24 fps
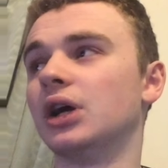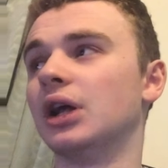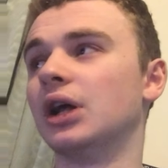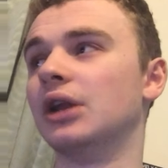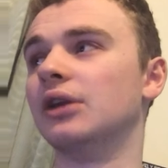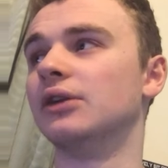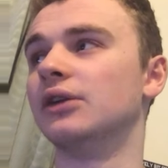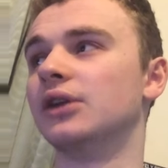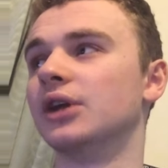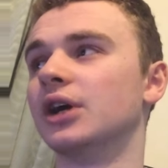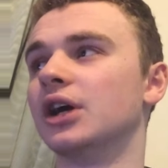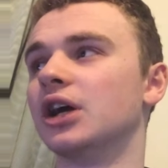
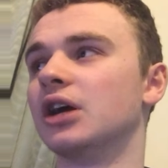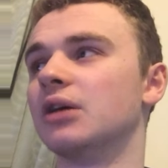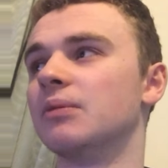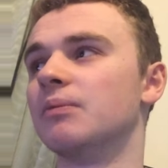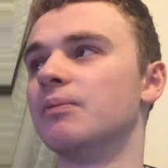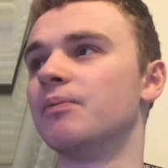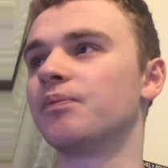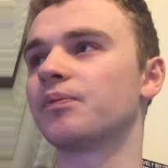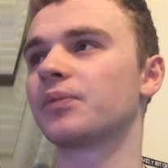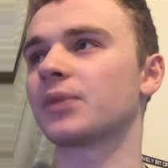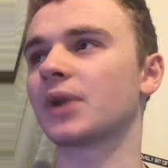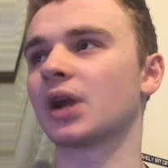
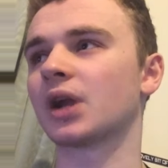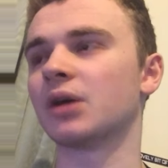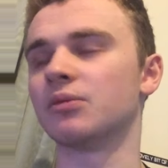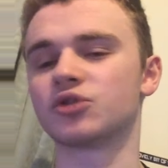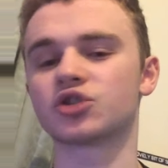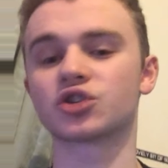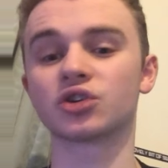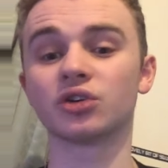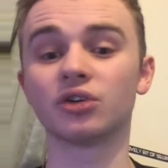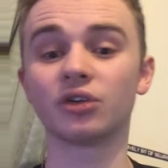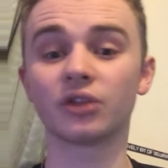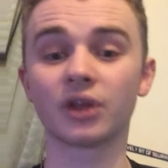And I'm
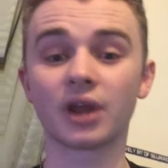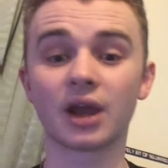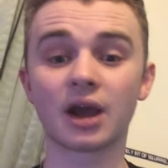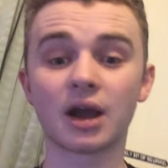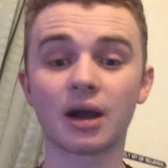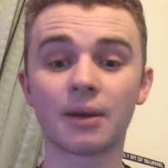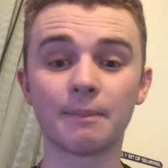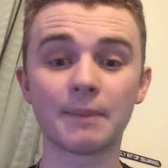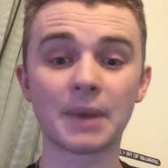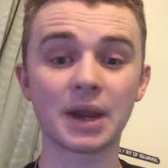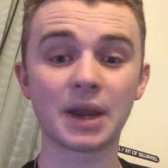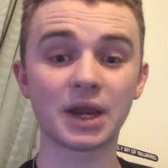sure they
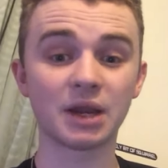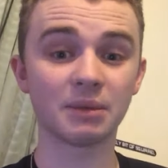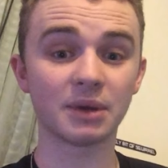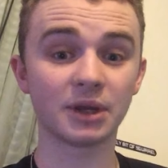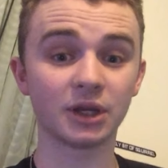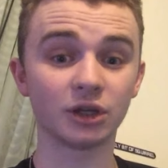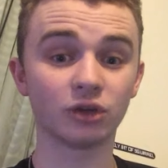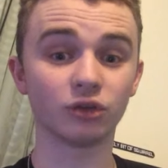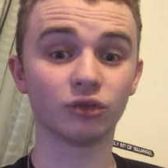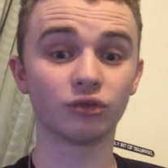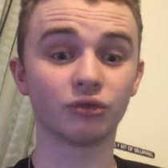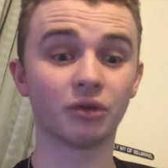are many,
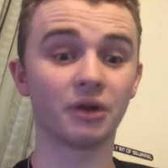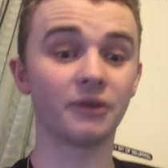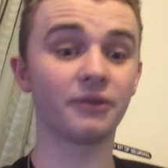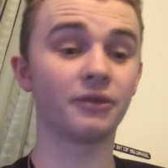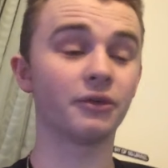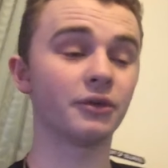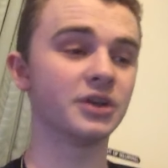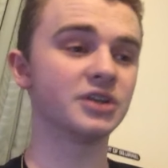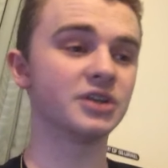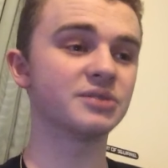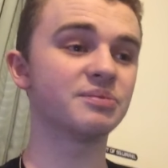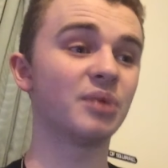many good
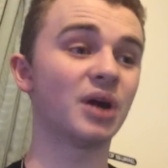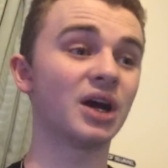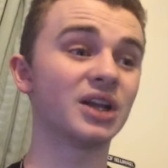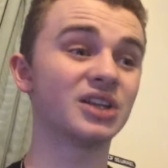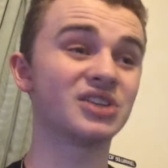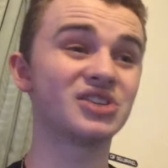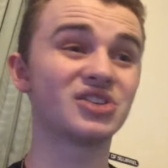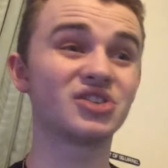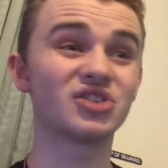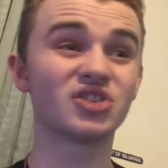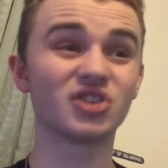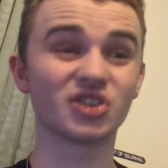referees. But I
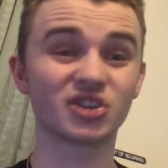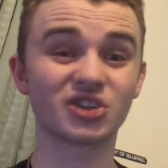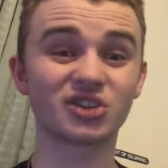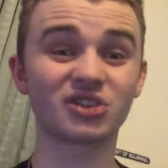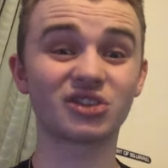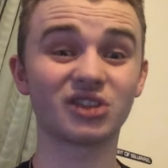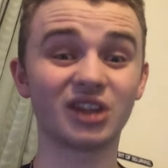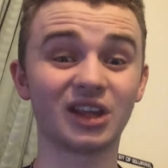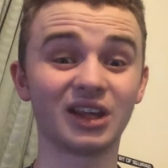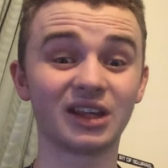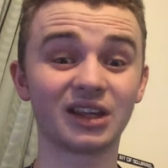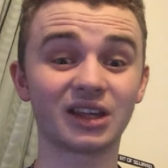
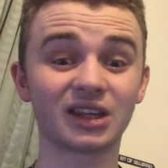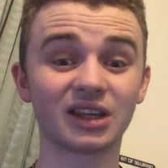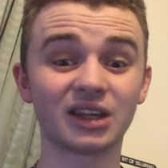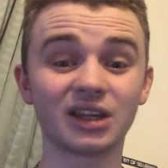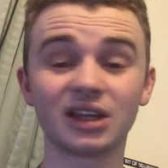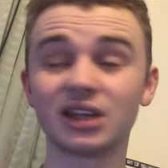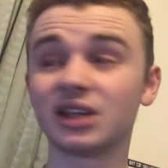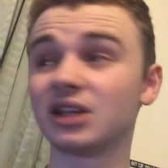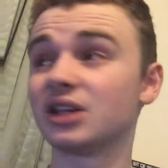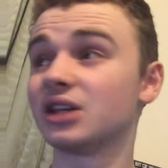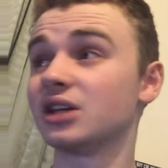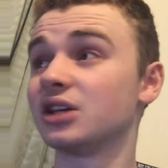just think
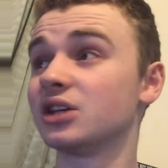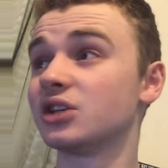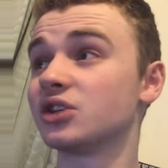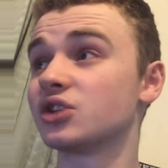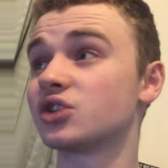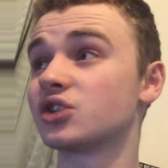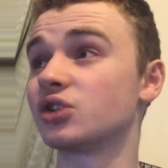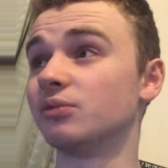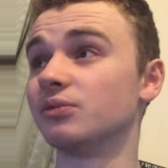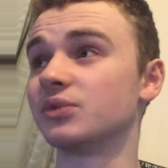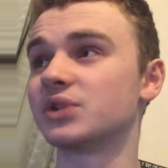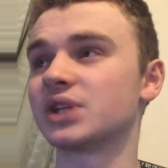
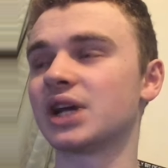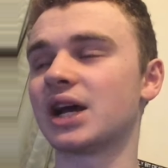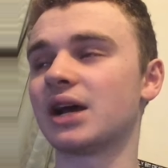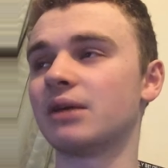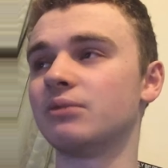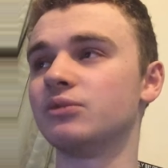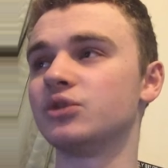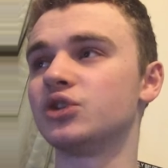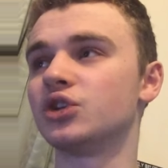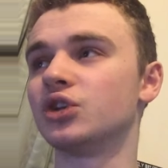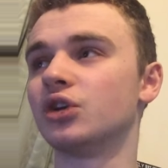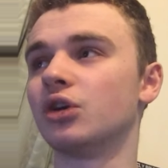
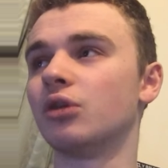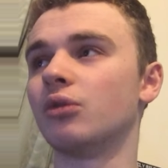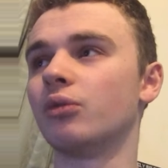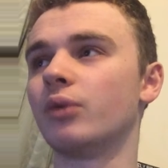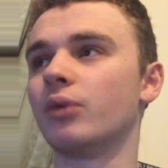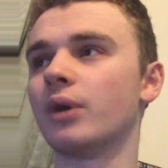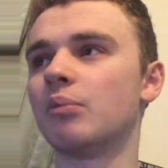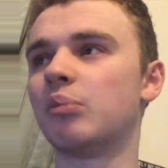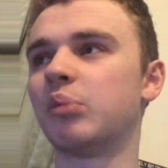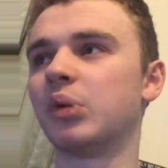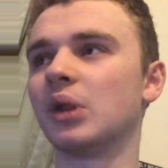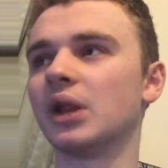sometimes, you know,
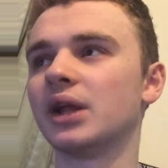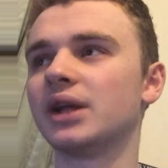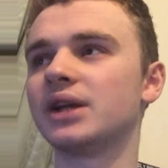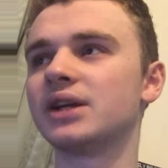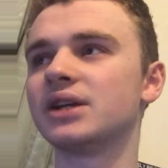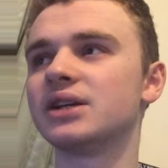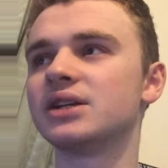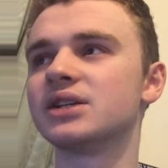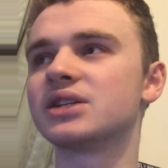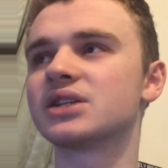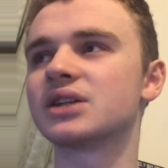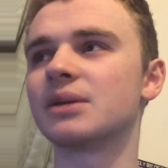when
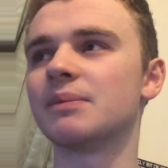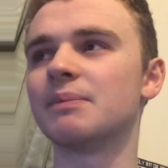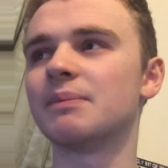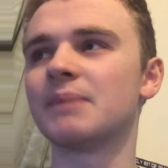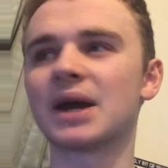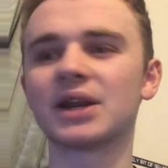players and